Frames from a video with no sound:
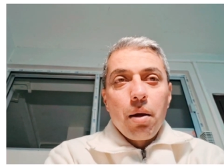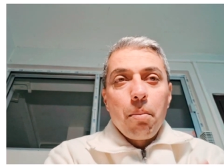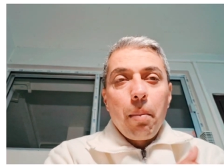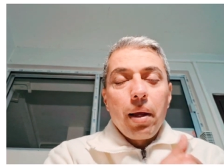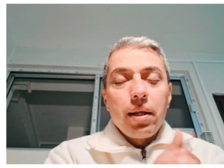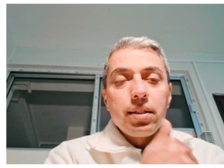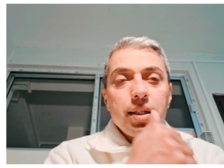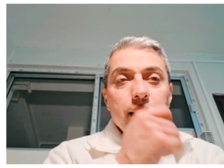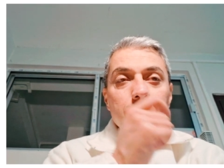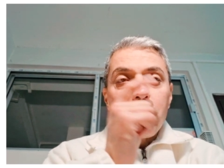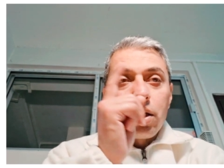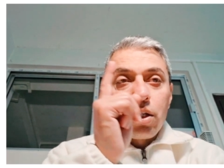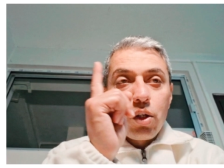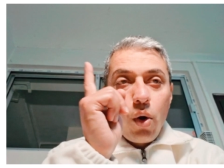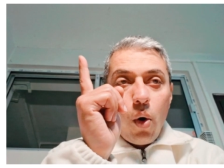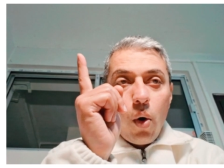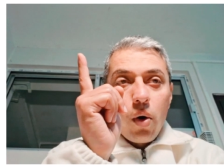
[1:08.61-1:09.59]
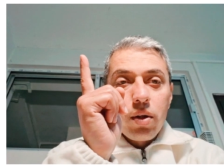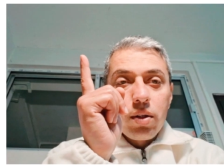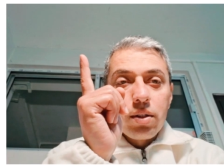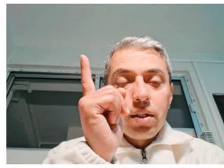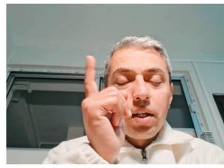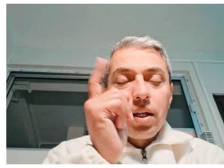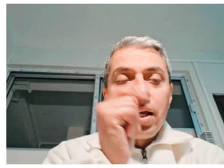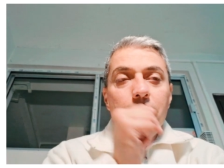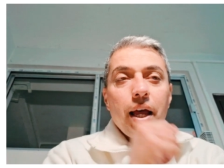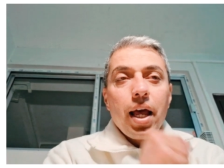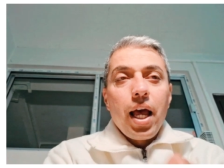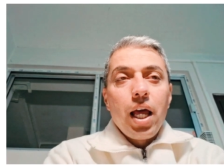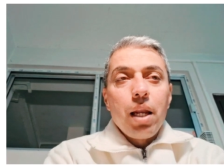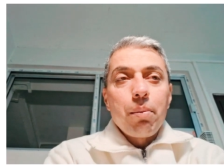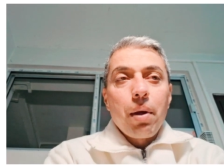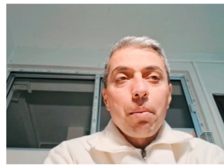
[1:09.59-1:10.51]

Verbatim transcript: By saying yours and